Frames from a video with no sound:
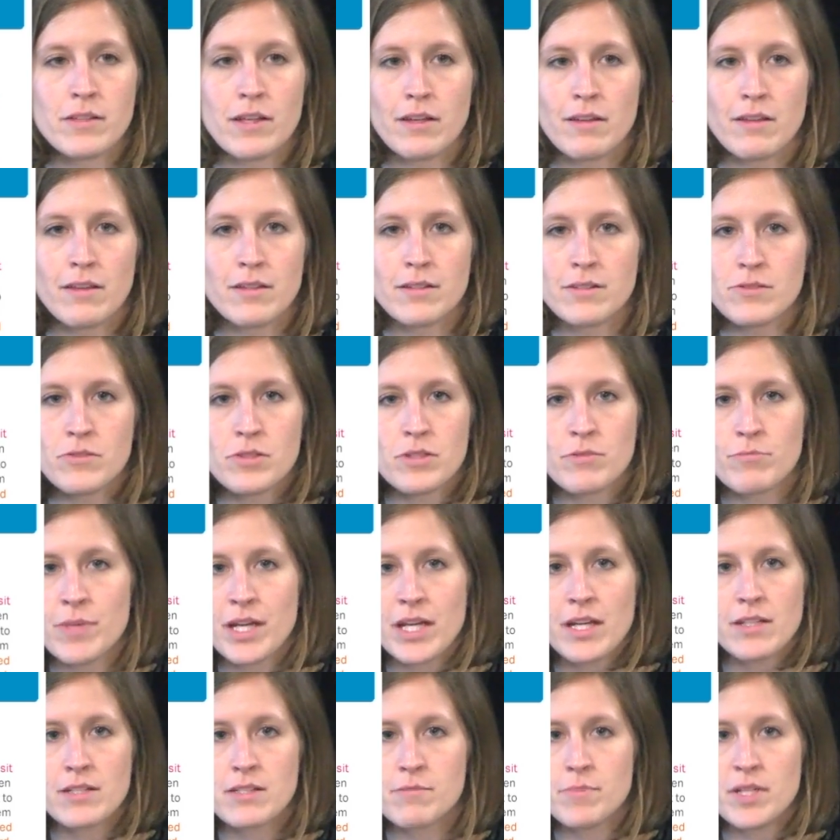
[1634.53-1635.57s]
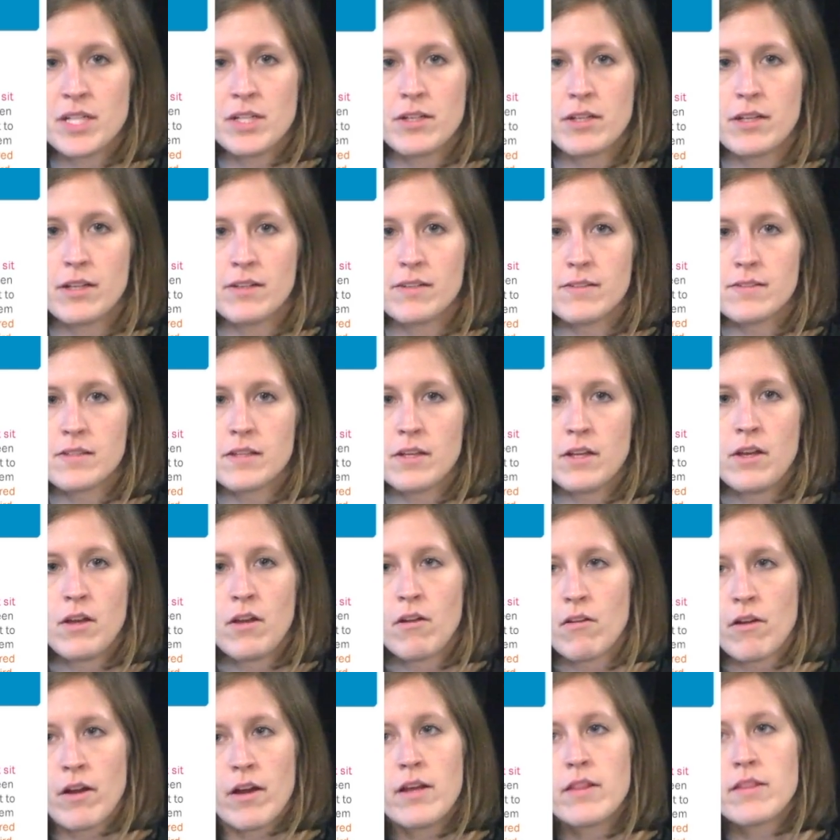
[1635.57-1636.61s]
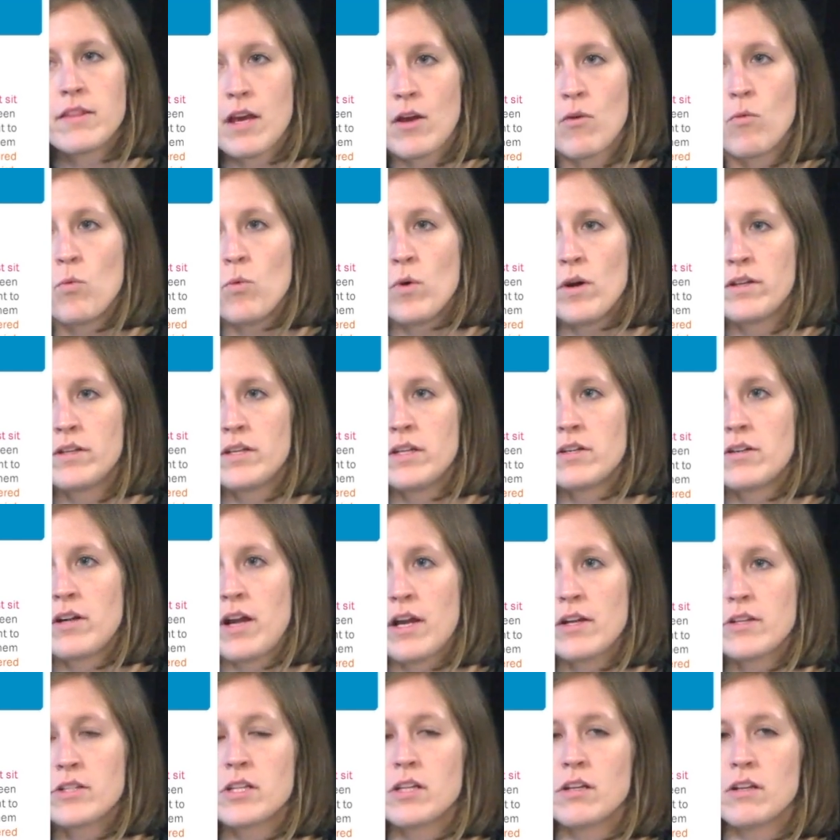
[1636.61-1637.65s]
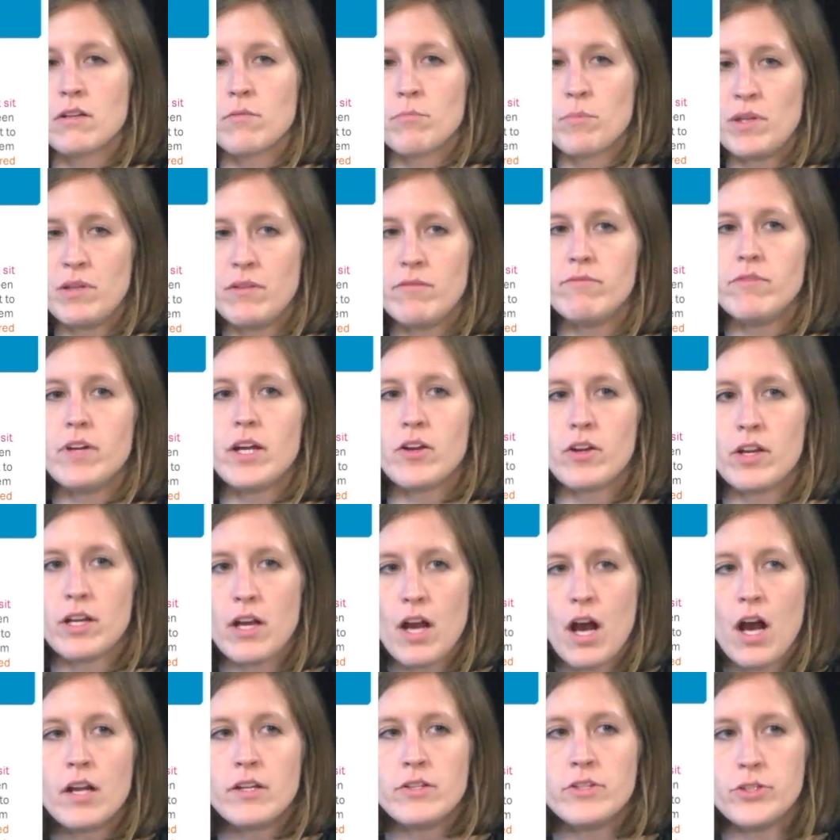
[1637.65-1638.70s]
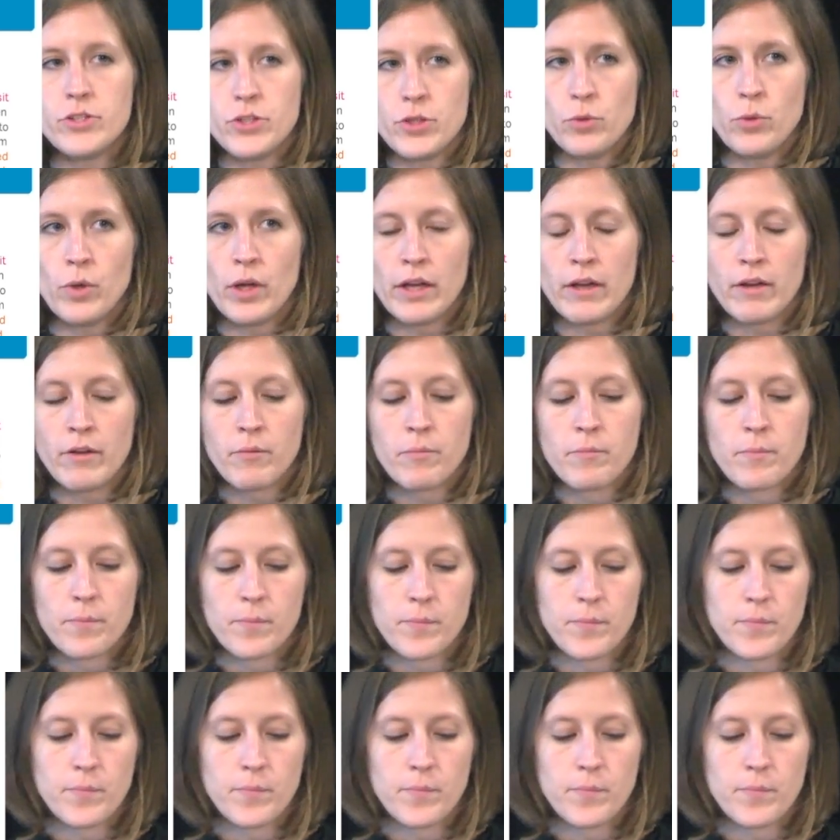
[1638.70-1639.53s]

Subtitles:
Like, this was my experience, right? That one interaction would be very undoing.